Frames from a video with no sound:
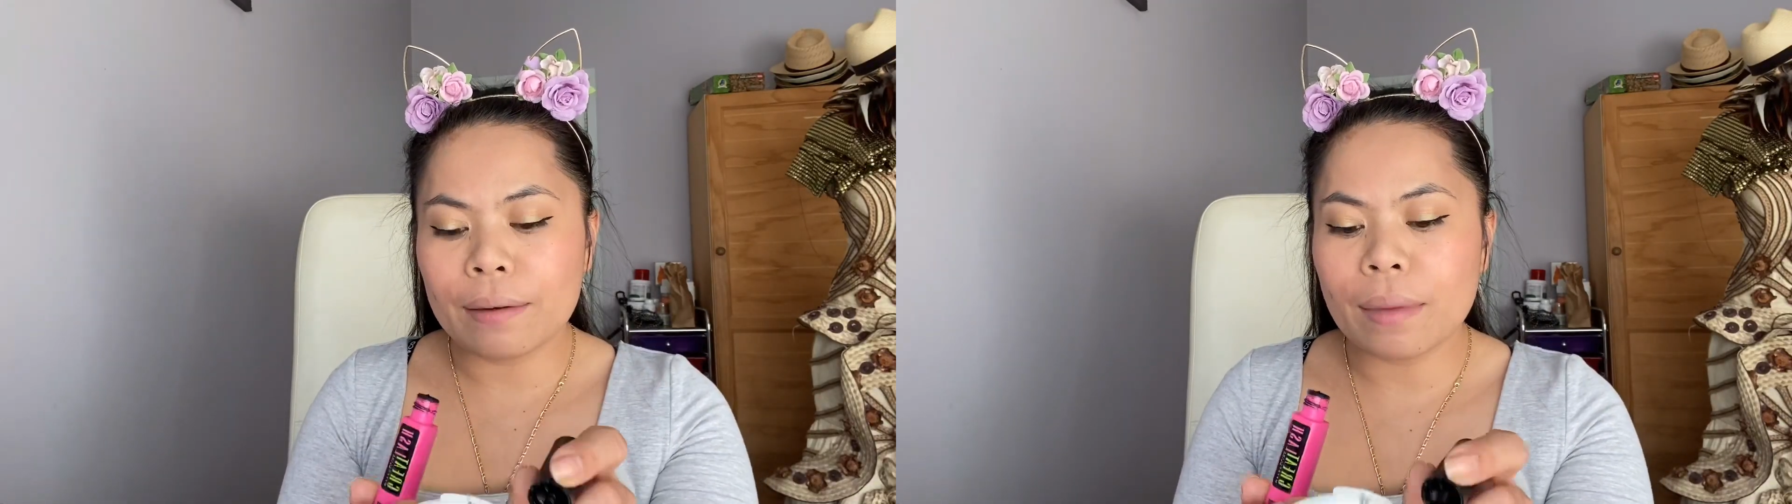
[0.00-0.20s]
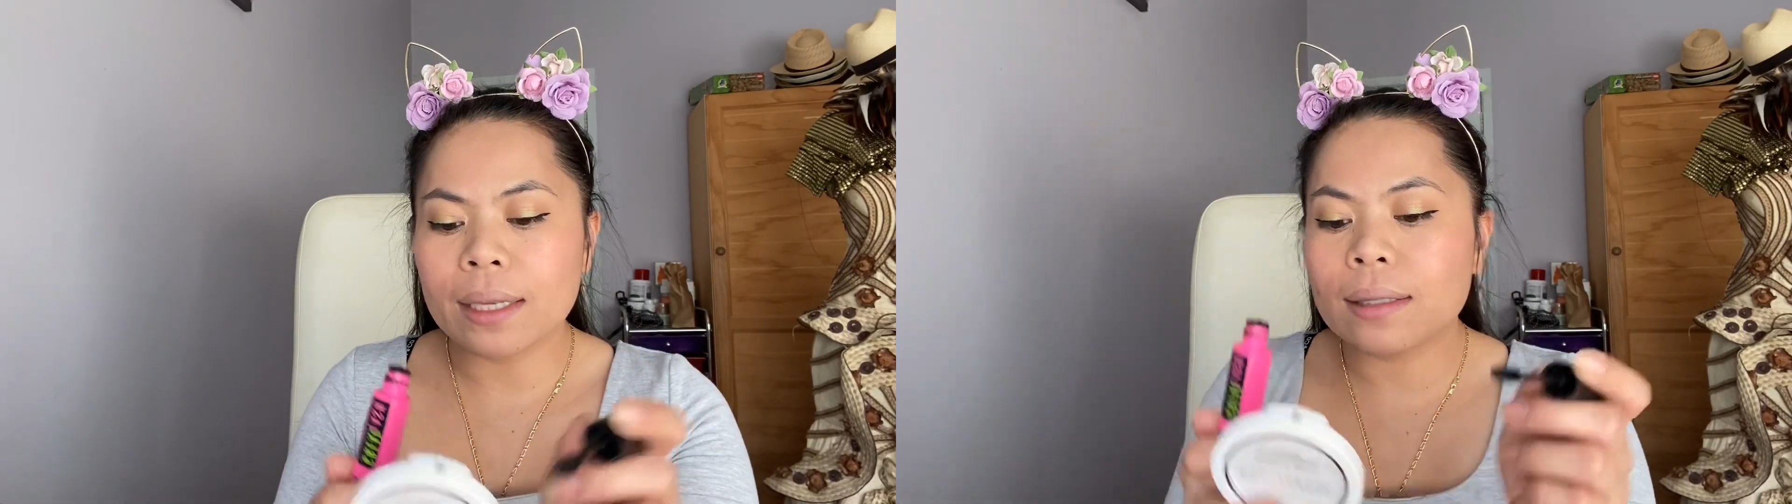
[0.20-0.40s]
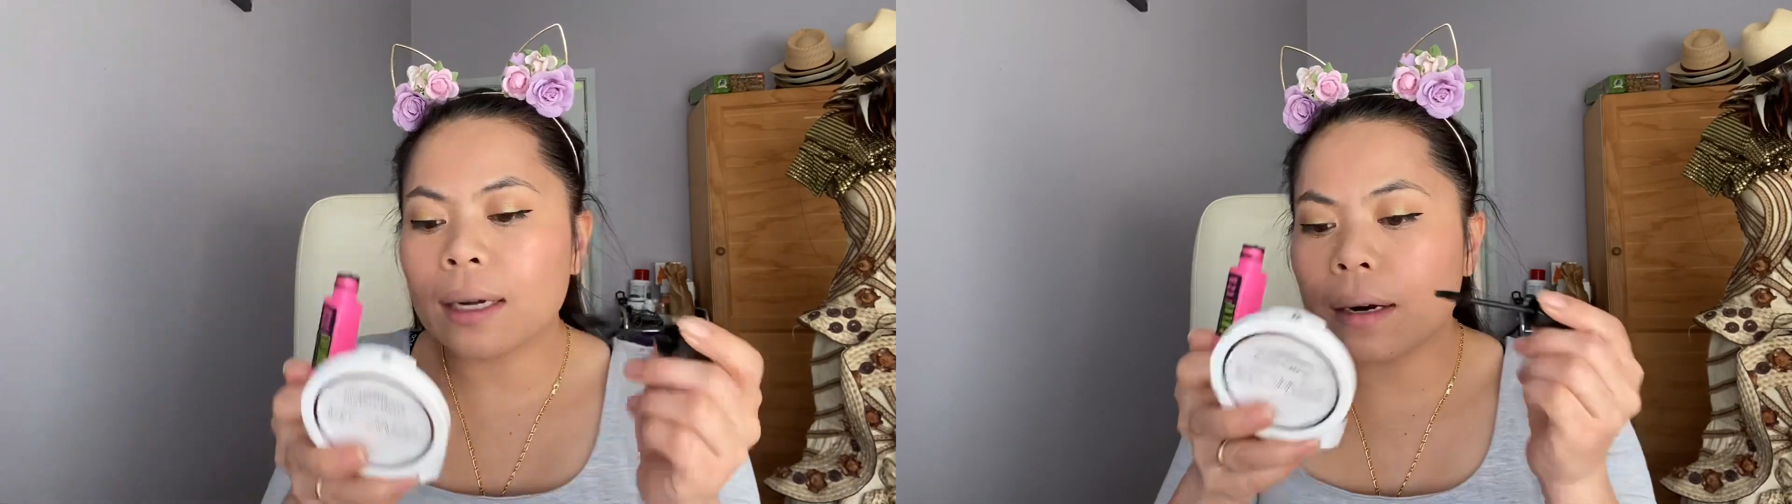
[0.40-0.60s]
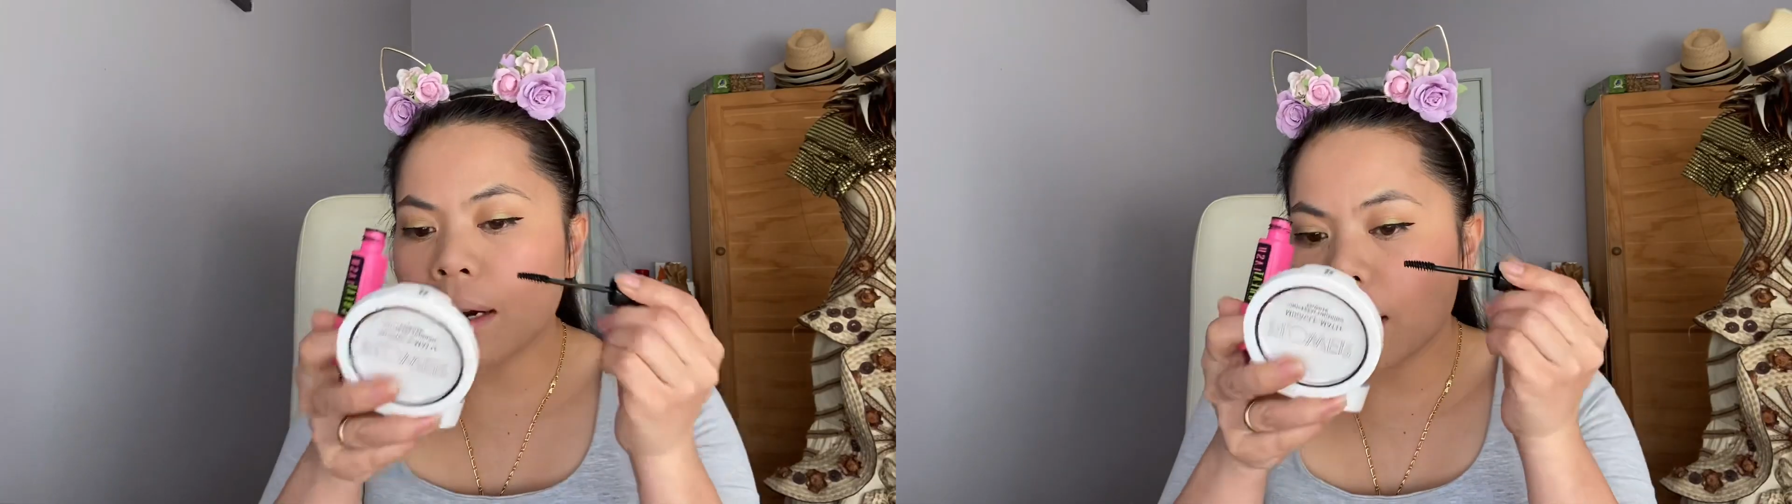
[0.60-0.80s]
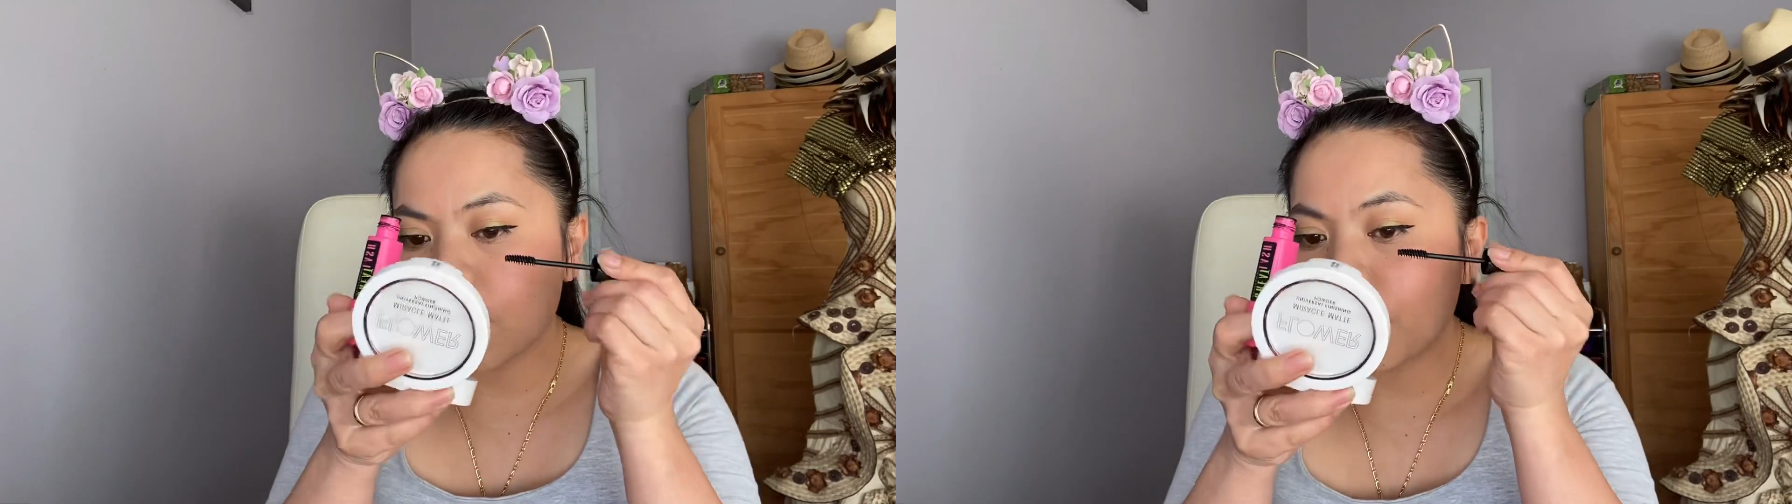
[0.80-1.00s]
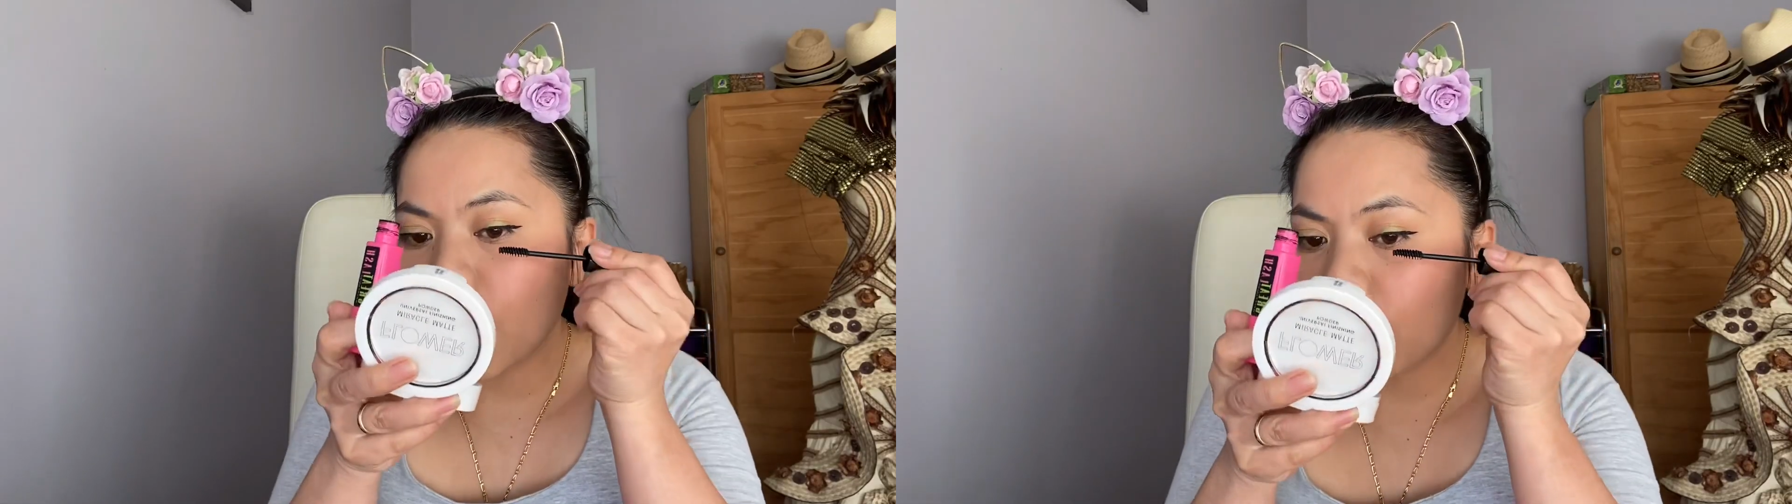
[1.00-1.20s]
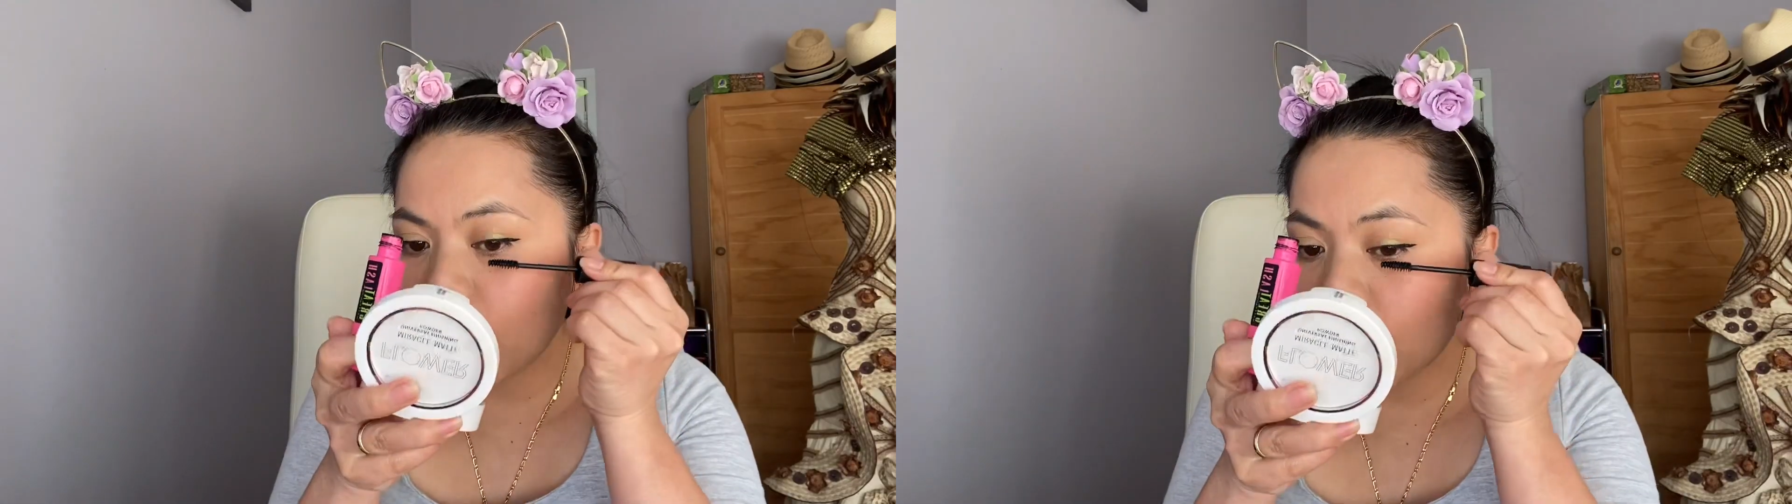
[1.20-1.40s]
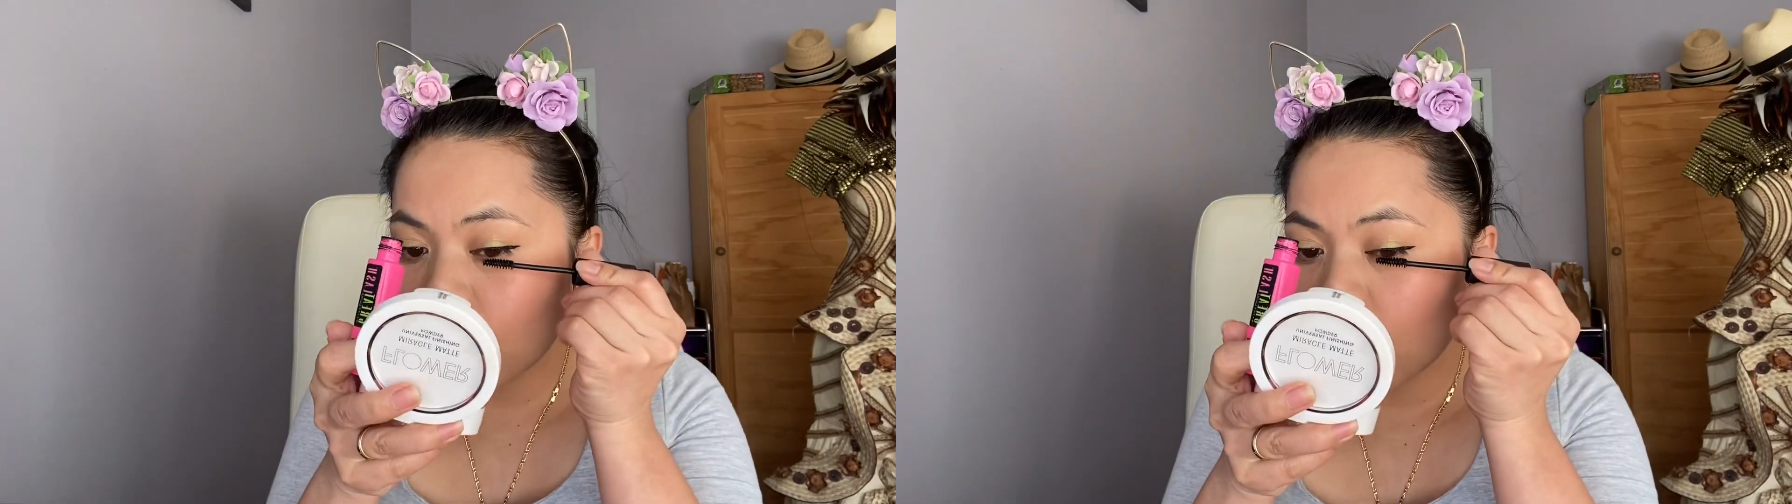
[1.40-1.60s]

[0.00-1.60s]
mascara in the market.